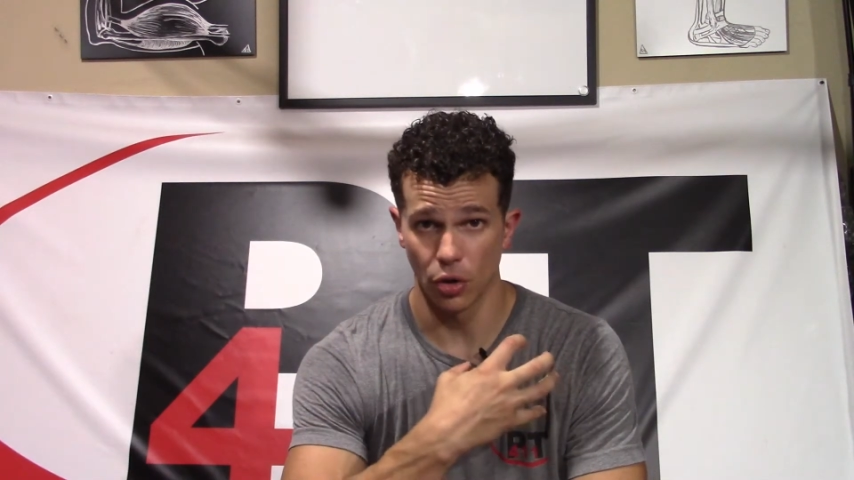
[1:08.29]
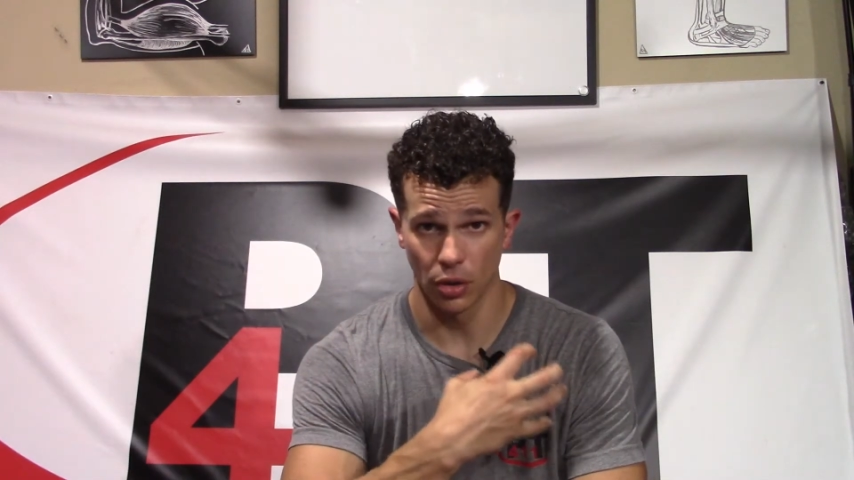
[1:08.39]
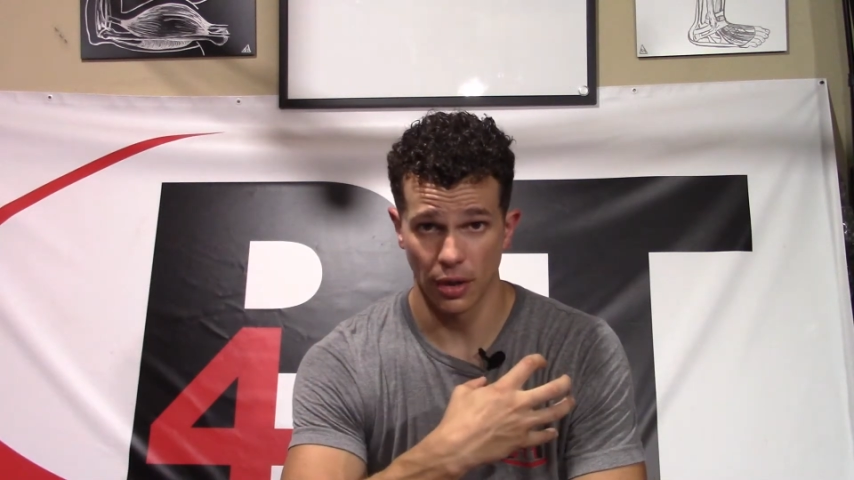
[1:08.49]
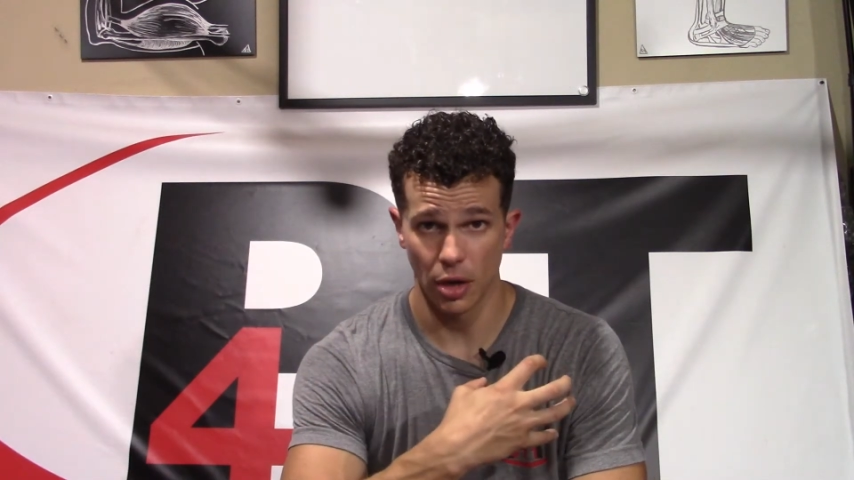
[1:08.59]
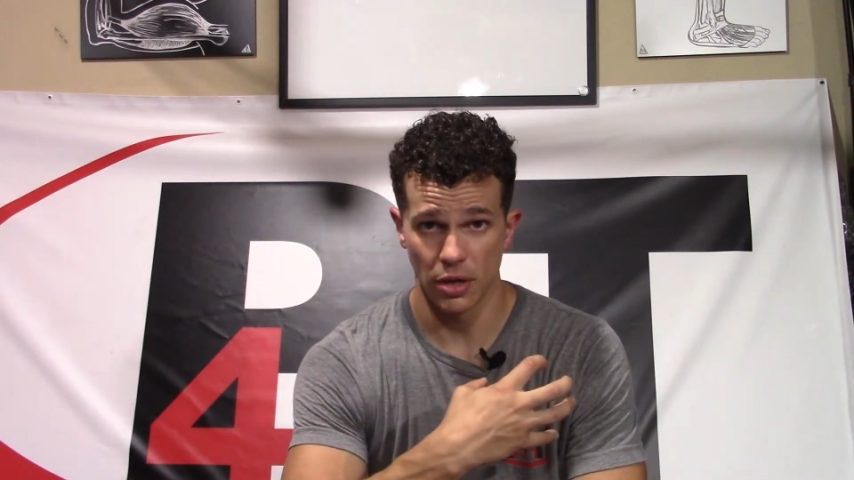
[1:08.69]

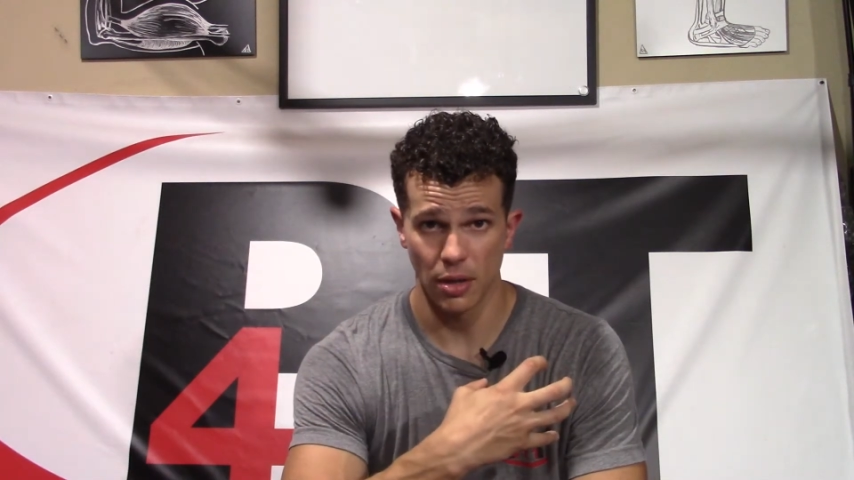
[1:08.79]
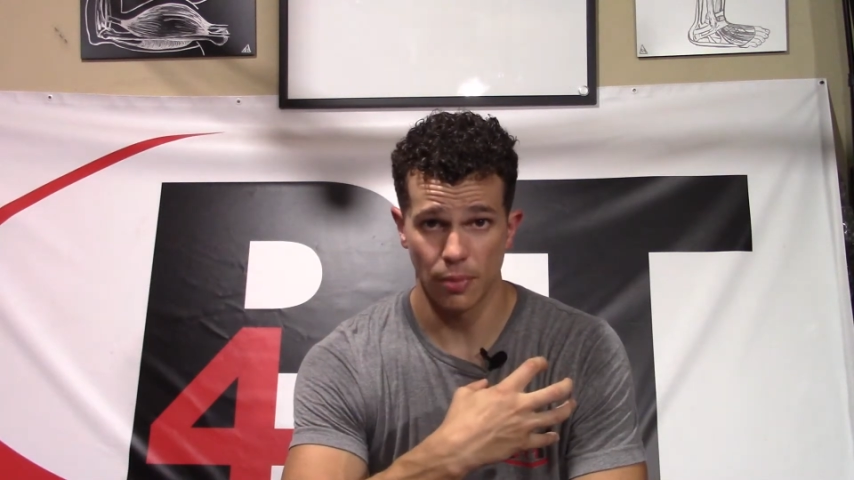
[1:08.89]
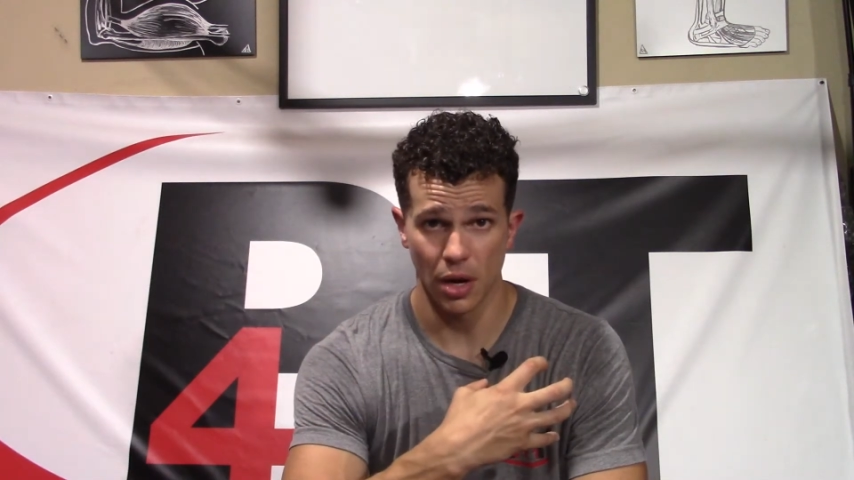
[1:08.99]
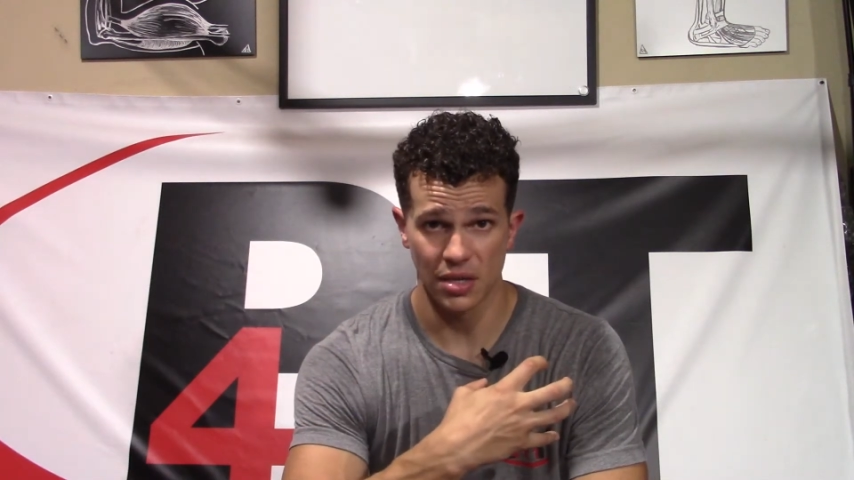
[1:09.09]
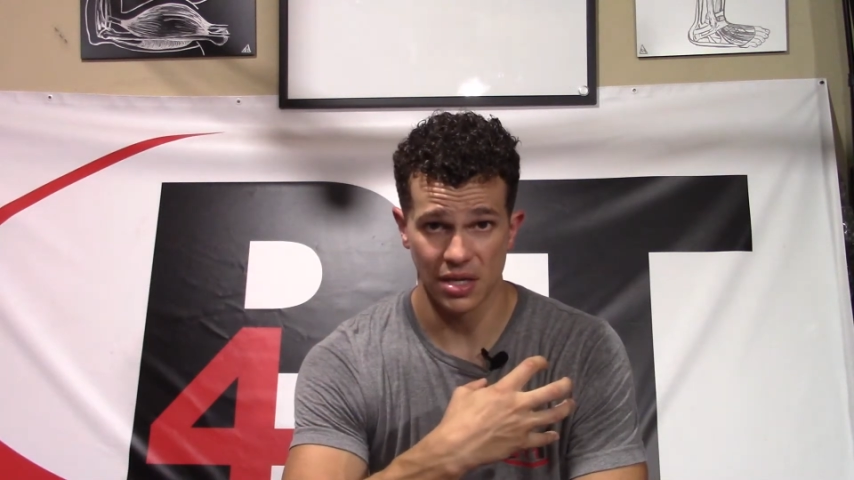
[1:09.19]
early on in the
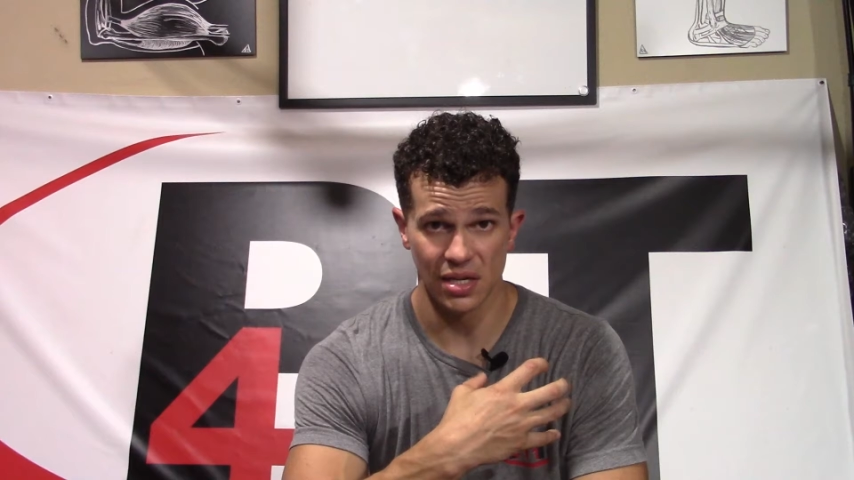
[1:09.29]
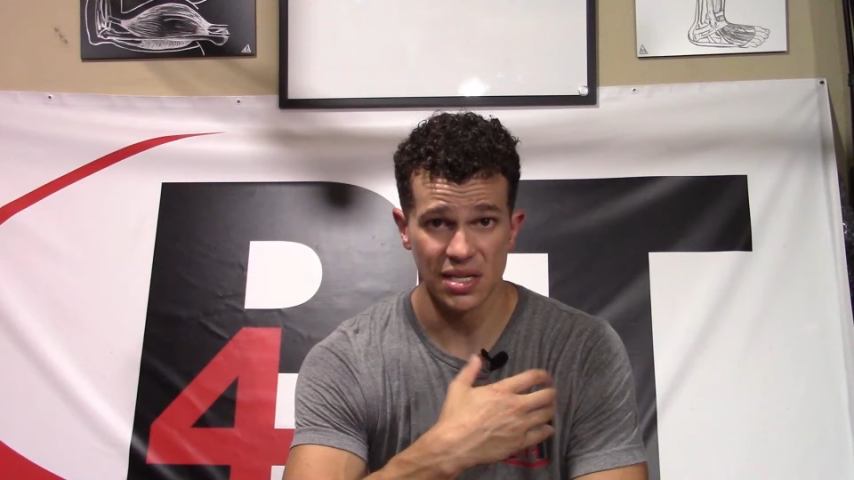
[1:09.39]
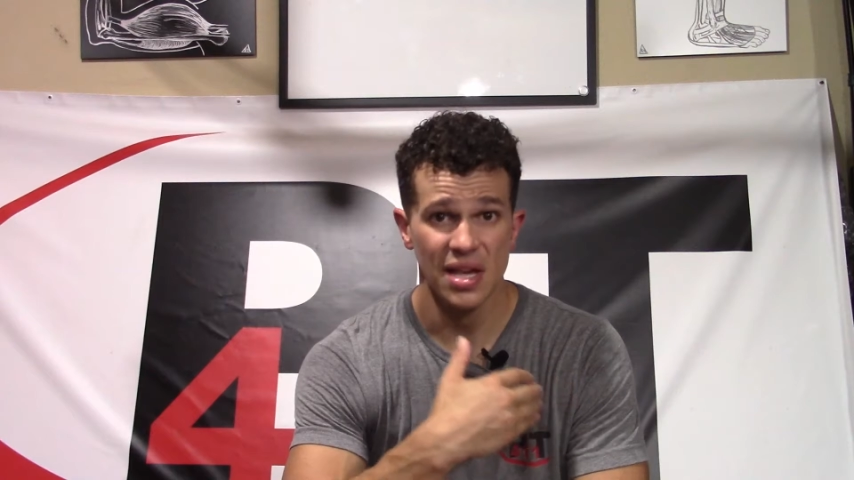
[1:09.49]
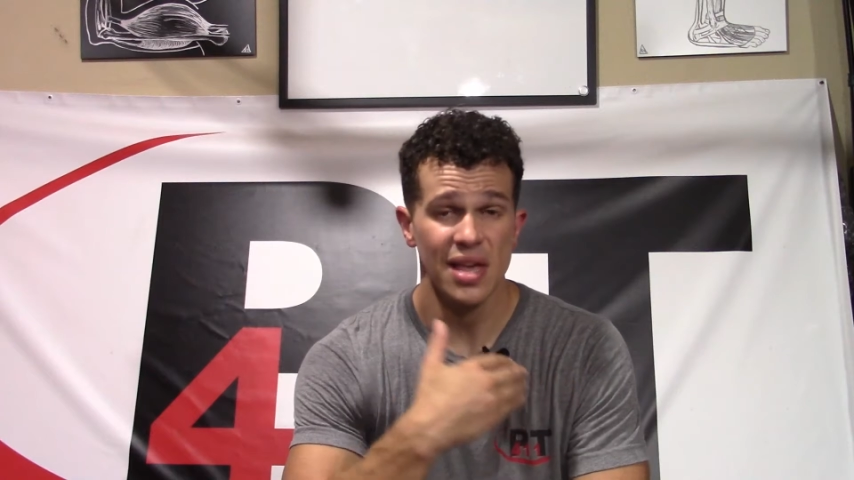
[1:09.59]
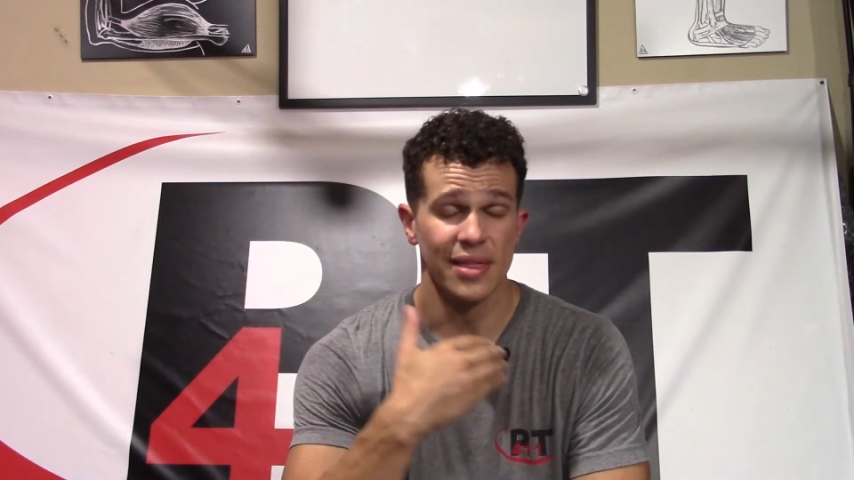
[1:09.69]
process